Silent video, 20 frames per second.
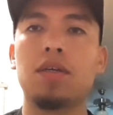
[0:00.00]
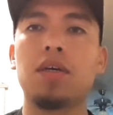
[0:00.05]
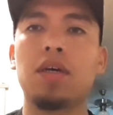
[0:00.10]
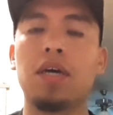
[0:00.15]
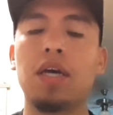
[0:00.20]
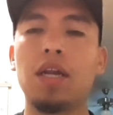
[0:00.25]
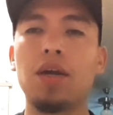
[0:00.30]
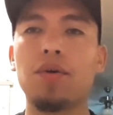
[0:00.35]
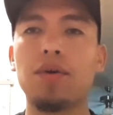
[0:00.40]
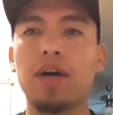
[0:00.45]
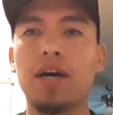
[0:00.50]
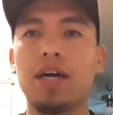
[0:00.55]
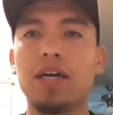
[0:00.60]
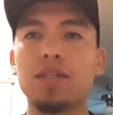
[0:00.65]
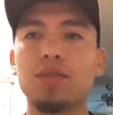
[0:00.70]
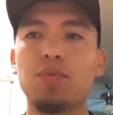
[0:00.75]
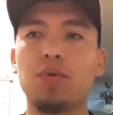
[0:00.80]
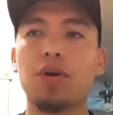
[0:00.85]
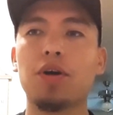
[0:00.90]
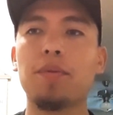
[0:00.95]
Hello
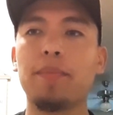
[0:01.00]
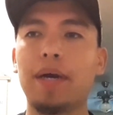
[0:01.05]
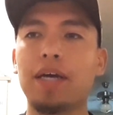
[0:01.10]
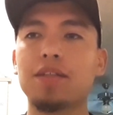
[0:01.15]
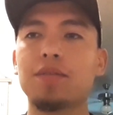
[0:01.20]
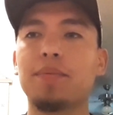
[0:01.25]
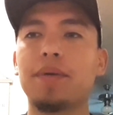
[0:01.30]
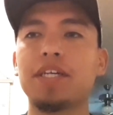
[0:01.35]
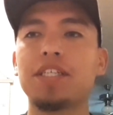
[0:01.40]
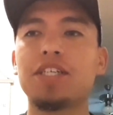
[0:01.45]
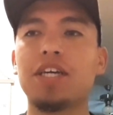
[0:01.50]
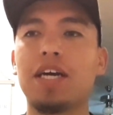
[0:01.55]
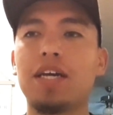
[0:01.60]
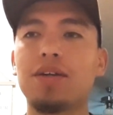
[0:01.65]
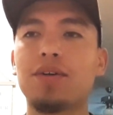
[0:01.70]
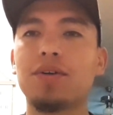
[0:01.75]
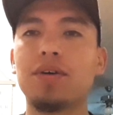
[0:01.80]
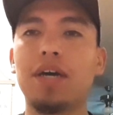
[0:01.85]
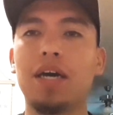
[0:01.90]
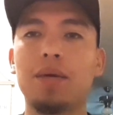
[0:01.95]
guys, welcome back to my
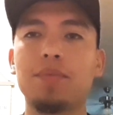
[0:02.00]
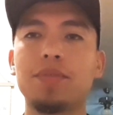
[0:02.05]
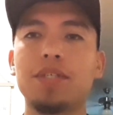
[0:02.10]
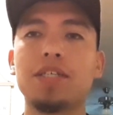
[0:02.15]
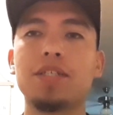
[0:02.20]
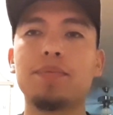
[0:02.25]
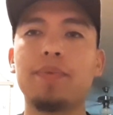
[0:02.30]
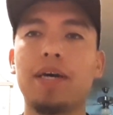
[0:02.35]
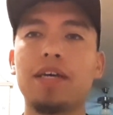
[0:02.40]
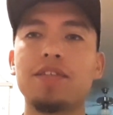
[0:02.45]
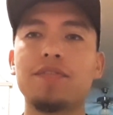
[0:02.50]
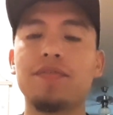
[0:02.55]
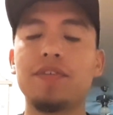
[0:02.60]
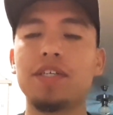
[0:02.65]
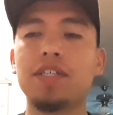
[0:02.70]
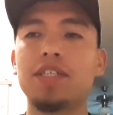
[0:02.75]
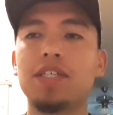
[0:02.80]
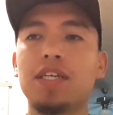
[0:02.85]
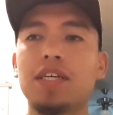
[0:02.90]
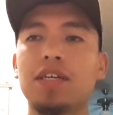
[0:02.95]
channel, MJ's Bass
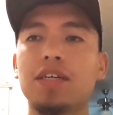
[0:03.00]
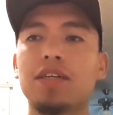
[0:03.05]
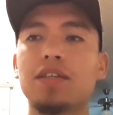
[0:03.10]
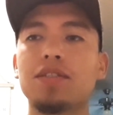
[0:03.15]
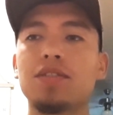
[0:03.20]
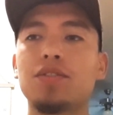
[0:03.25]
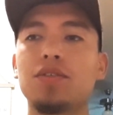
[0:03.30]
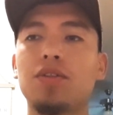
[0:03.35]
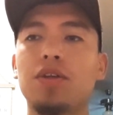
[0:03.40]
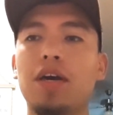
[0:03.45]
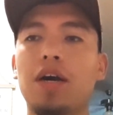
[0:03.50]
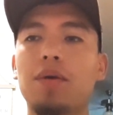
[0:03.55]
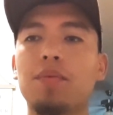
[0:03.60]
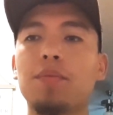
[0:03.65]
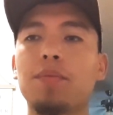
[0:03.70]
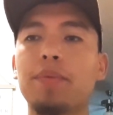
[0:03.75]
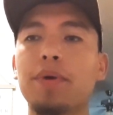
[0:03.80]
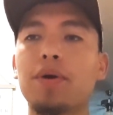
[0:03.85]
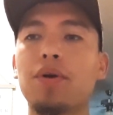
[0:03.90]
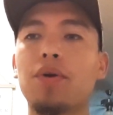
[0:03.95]
Fishing. Today I'm
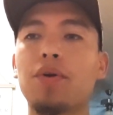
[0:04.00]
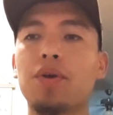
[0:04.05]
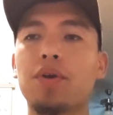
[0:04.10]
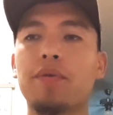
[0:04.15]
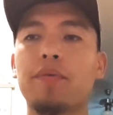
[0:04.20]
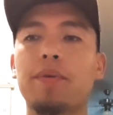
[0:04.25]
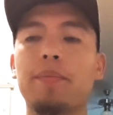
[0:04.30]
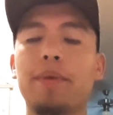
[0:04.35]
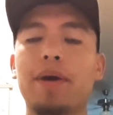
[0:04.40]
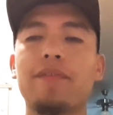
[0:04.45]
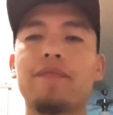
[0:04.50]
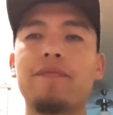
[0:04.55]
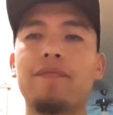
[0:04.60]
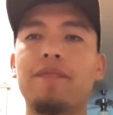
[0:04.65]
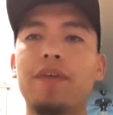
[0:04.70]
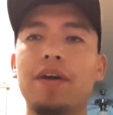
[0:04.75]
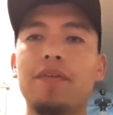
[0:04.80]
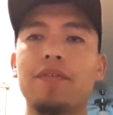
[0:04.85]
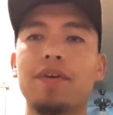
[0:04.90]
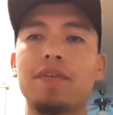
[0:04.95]
going to be going over my
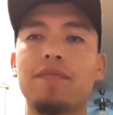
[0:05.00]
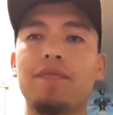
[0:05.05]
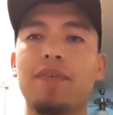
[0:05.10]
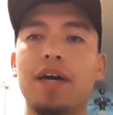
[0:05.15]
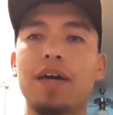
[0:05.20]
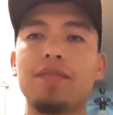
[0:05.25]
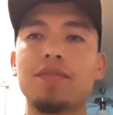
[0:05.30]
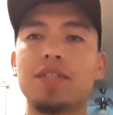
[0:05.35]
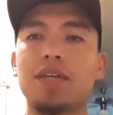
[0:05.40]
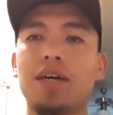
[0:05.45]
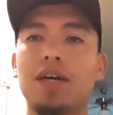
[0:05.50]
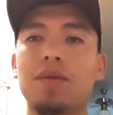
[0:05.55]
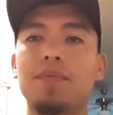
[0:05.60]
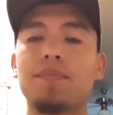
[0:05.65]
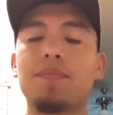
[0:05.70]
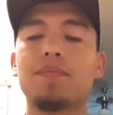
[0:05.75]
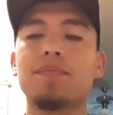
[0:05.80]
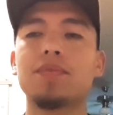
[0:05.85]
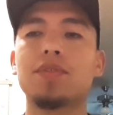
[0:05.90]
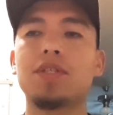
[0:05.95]
favorite 5
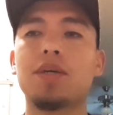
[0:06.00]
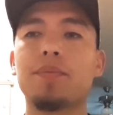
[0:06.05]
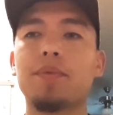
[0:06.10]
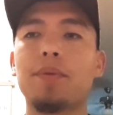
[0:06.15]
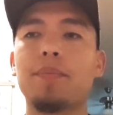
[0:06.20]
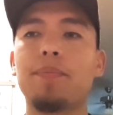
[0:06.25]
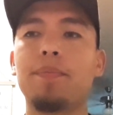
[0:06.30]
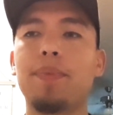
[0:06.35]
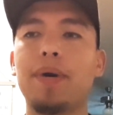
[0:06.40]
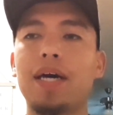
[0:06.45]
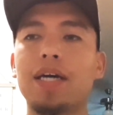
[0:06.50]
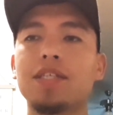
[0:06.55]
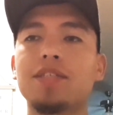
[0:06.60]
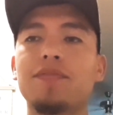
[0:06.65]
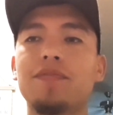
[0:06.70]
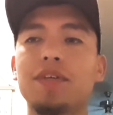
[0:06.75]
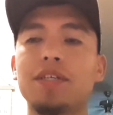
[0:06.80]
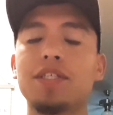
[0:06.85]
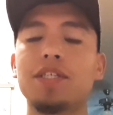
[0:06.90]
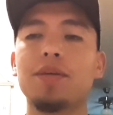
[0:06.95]
top summer bass
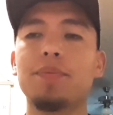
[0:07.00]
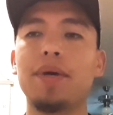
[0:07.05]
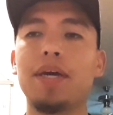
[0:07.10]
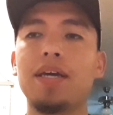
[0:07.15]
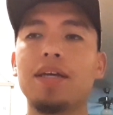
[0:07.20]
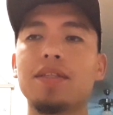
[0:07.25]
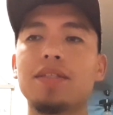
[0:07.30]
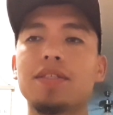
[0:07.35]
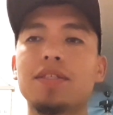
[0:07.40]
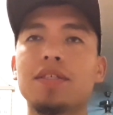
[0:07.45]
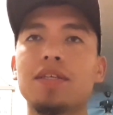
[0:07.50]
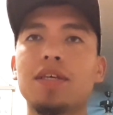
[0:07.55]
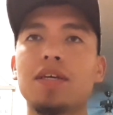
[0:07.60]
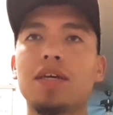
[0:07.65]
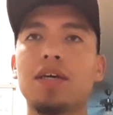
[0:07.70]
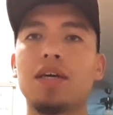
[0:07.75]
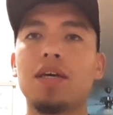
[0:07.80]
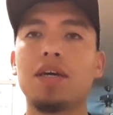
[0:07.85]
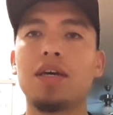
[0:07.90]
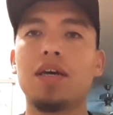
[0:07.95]
fishing baits.
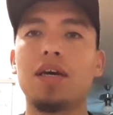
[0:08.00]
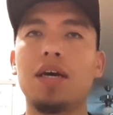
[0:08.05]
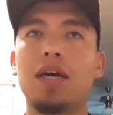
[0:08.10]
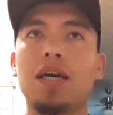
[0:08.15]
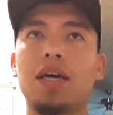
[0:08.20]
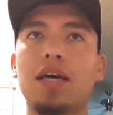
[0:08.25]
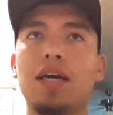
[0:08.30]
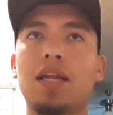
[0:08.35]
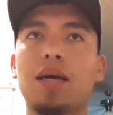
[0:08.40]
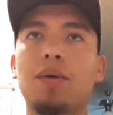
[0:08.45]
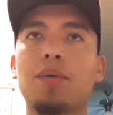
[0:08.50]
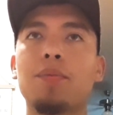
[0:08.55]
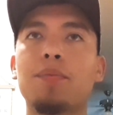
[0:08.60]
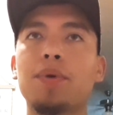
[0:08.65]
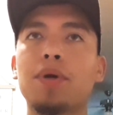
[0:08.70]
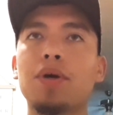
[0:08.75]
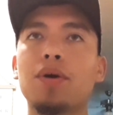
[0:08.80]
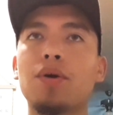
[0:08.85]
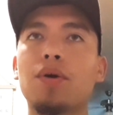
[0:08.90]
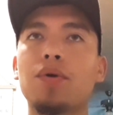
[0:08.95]
And I'll
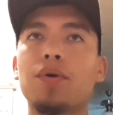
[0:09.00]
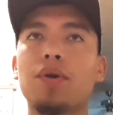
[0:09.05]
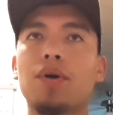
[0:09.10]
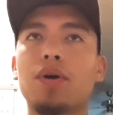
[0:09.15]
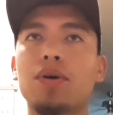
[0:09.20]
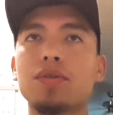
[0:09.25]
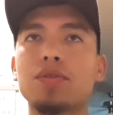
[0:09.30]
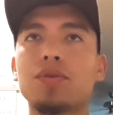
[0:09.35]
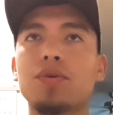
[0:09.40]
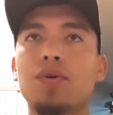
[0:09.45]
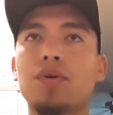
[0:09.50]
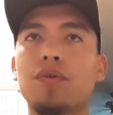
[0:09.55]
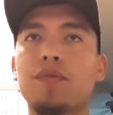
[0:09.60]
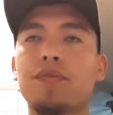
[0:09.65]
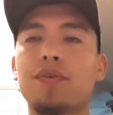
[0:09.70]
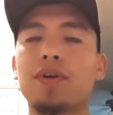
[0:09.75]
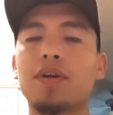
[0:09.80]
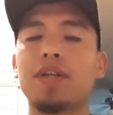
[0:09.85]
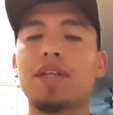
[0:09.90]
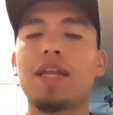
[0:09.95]
be going also
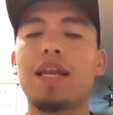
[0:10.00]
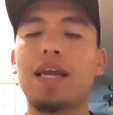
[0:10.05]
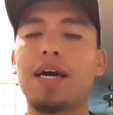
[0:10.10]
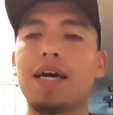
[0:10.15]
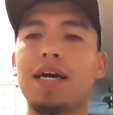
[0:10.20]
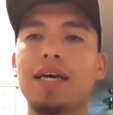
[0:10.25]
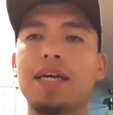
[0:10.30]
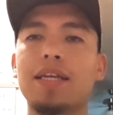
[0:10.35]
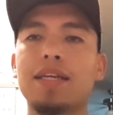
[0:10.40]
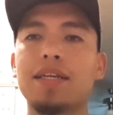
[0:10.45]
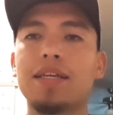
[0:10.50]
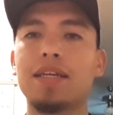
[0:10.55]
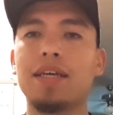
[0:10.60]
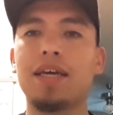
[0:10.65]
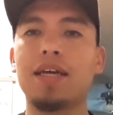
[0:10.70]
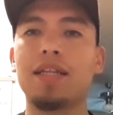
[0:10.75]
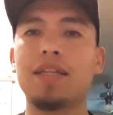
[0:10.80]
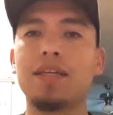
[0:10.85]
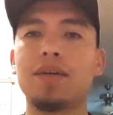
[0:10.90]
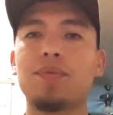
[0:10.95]
over the line
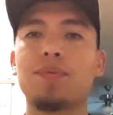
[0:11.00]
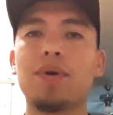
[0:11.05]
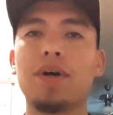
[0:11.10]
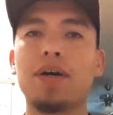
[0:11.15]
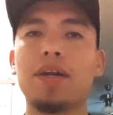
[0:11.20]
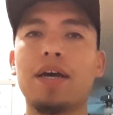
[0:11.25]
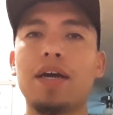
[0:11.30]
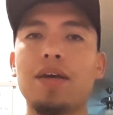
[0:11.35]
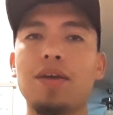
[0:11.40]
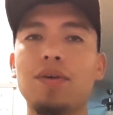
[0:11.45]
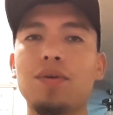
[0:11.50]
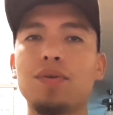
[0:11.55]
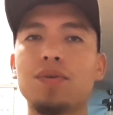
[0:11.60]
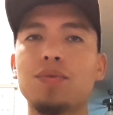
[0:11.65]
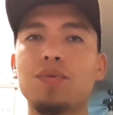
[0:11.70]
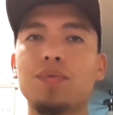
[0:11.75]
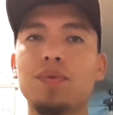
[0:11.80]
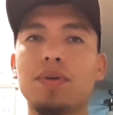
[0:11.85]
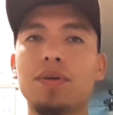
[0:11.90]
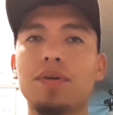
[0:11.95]
and the rod I
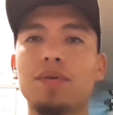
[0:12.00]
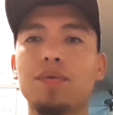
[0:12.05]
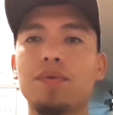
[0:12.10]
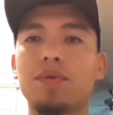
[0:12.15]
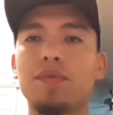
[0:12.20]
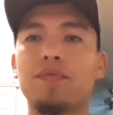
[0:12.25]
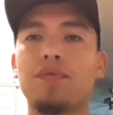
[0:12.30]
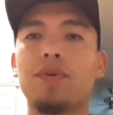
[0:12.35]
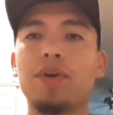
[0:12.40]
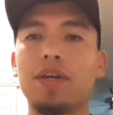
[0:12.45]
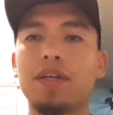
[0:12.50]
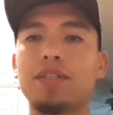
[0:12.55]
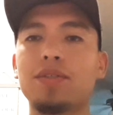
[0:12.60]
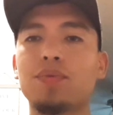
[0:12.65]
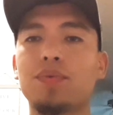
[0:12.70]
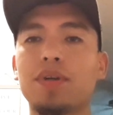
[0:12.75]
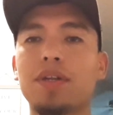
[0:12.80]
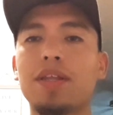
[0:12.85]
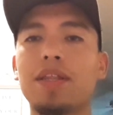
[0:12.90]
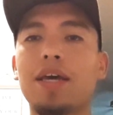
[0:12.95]
use for
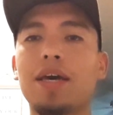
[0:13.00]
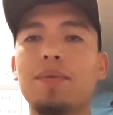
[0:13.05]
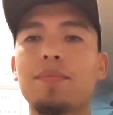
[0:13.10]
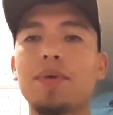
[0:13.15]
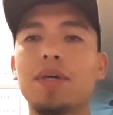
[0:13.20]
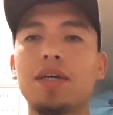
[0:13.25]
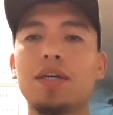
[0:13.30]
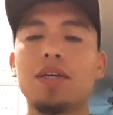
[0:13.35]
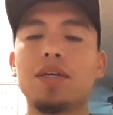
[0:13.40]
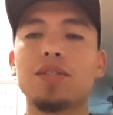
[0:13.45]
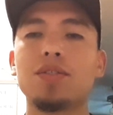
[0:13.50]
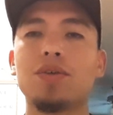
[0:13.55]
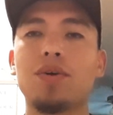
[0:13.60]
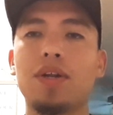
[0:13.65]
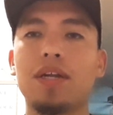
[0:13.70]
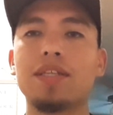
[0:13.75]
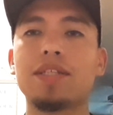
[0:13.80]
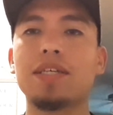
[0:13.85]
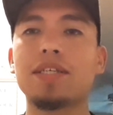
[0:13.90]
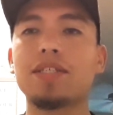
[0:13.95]
each one of them. So
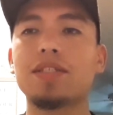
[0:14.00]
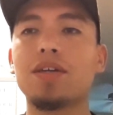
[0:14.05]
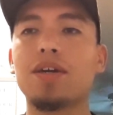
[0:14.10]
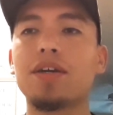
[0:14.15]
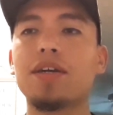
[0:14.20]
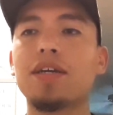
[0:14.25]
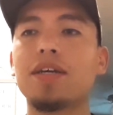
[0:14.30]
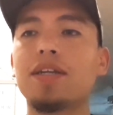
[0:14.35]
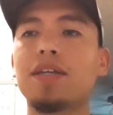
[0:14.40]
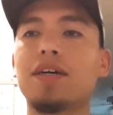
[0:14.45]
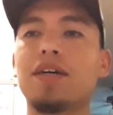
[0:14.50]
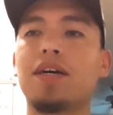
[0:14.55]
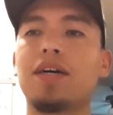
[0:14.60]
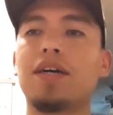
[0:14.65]
let's get started.